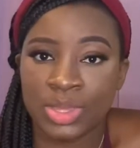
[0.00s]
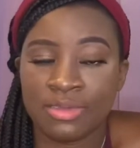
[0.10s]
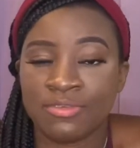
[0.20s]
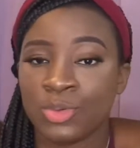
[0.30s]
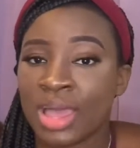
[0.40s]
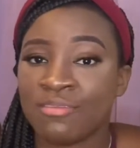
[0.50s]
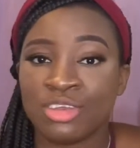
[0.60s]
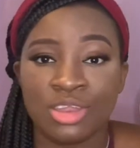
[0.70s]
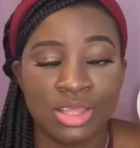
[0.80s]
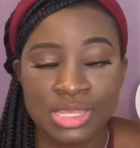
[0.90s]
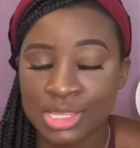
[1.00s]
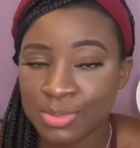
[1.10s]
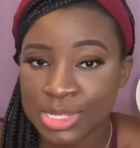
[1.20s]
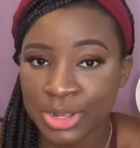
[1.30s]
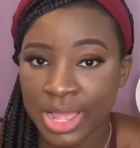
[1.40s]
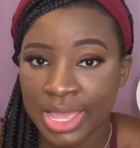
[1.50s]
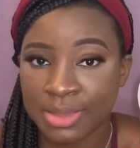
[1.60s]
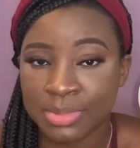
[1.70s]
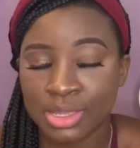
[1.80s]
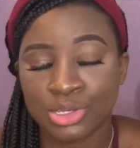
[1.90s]
If you have not
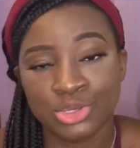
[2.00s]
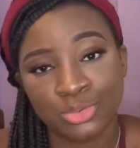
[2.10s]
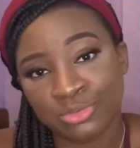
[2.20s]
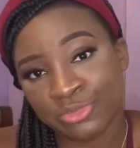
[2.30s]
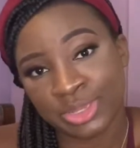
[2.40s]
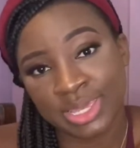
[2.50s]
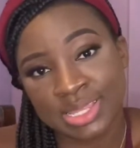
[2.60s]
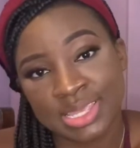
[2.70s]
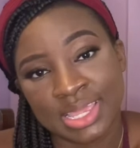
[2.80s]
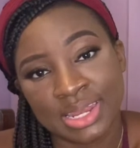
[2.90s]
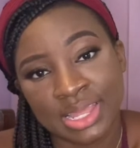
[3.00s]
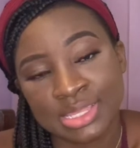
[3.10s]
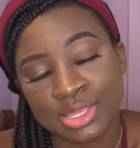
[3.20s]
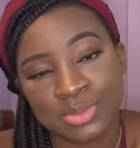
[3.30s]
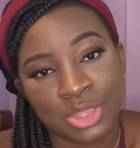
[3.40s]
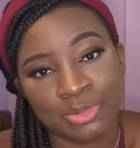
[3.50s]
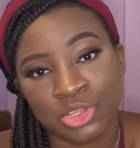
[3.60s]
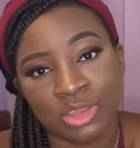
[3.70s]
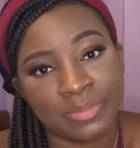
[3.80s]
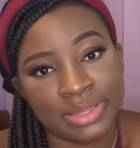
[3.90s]
subscribed, don't forget to hit that
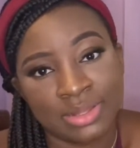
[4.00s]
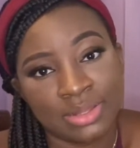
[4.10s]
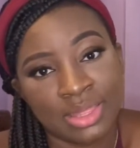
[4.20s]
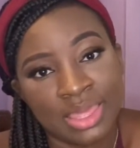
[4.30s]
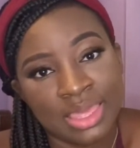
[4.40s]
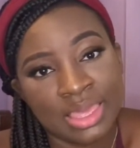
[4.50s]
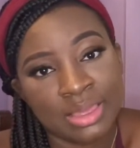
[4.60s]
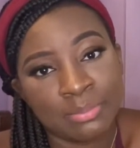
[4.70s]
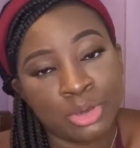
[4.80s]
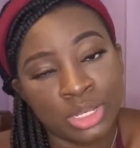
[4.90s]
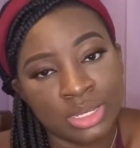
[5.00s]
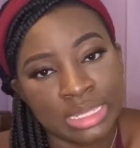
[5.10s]
subscription bell button.